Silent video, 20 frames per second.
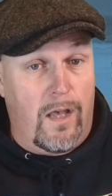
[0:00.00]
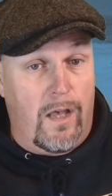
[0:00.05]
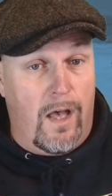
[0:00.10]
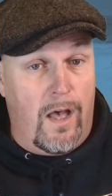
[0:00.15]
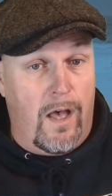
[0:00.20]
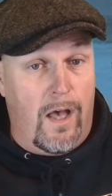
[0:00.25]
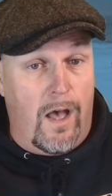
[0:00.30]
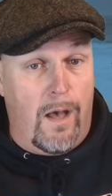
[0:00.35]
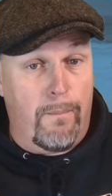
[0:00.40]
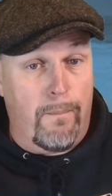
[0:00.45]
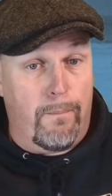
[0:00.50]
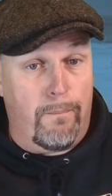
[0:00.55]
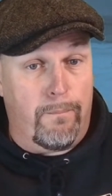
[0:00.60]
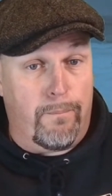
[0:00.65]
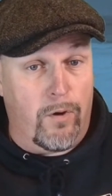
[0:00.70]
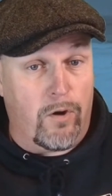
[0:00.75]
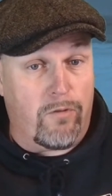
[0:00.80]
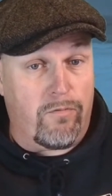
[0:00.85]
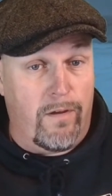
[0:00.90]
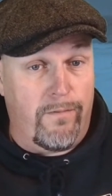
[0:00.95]
a, a,
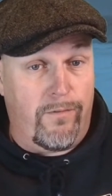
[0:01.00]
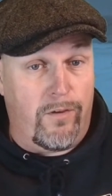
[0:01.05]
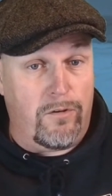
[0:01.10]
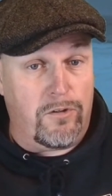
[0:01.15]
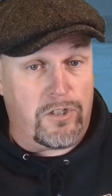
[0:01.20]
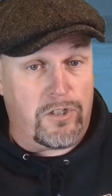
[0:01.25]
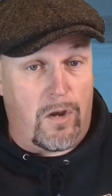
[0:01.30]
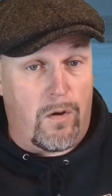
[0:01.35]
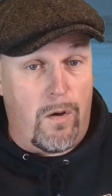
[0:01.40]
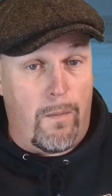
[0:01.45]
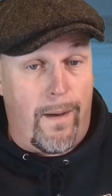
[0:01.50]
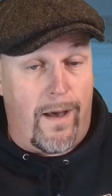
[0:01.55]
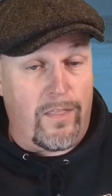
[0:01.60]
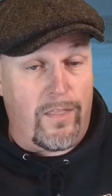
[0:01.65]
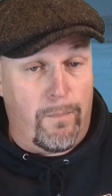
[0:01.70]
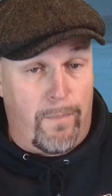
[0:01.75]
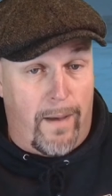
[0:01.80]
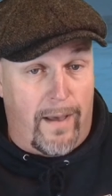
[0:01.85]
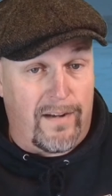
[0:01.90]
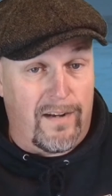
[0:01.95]
book review show about
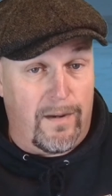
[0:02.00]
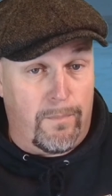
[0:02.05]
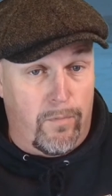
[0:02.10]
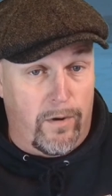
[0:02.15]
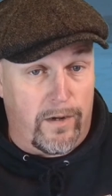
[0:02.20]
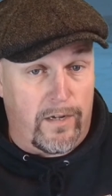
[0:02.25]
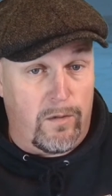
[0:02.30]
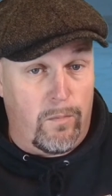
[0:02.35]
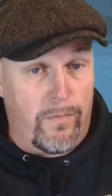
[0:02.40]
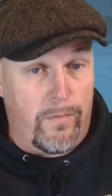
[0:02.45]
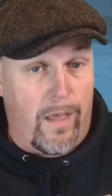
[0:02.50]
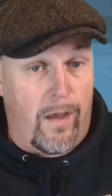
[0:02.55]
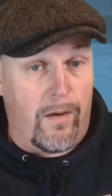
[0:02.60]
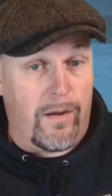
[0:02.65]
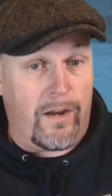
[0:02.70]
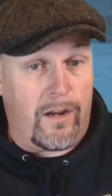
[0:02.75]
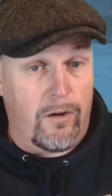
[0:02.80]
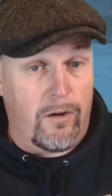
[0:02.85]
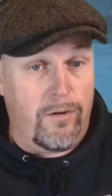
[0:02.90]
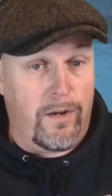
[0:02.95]
the Battle of Britain without
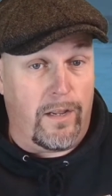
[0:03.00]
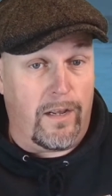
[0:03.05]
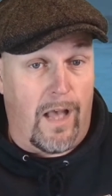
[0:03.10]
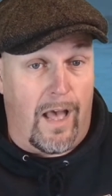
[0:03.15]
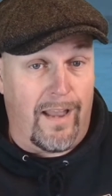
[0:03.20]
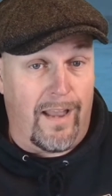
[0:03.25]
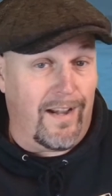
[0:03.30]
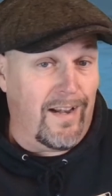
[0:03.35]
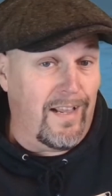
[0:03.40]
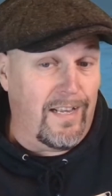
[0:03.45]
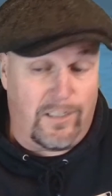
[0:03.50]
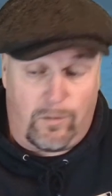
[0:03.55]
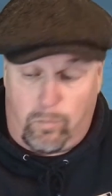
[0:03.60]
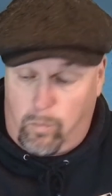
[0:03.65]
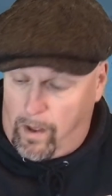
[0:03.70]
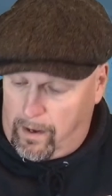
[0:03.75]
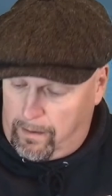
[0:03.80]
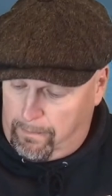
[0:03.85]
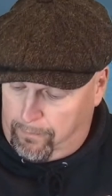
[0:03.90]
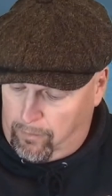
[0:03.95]
including at least
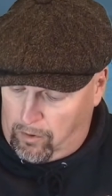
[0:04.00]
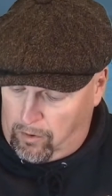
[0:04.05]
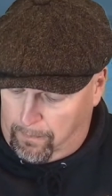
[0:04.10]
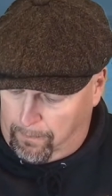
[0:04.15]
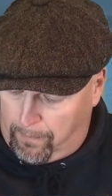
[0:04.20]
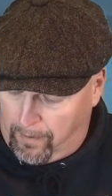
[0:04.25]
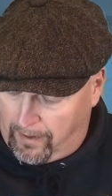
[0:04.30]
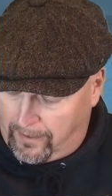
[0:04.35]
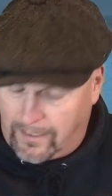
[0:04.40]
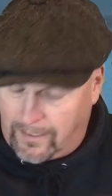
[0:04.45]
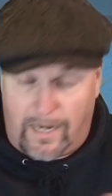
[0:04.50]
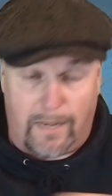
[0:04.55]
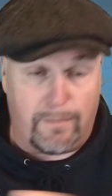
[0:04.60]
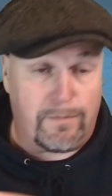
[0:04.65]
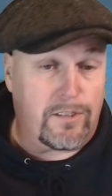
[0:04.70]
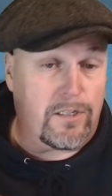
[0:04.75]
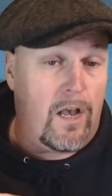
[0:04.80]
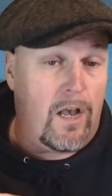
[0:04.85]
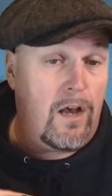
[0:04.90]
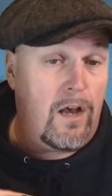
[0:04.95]
one book by Dilip
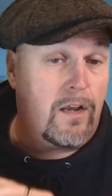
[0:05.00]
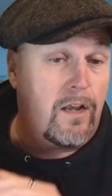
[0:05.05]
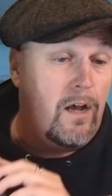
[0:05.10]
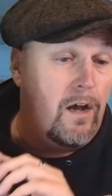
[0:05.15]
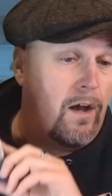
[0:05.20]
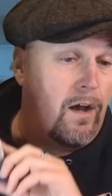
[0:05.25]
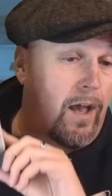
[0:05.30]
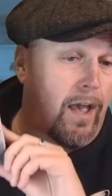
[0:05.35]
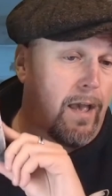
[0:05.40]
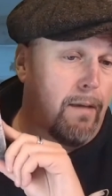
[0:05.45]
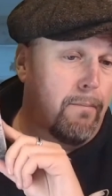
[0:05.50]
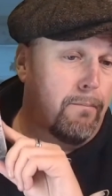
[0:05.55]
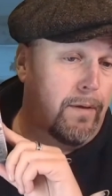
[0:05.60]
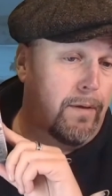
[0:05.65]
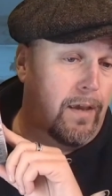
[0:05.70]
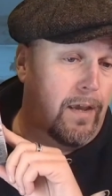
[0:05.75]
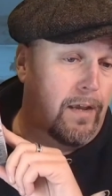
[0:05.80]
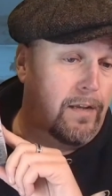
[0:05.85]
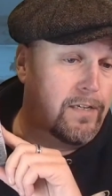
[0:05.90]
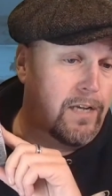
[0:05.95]
Sarkar, MBE.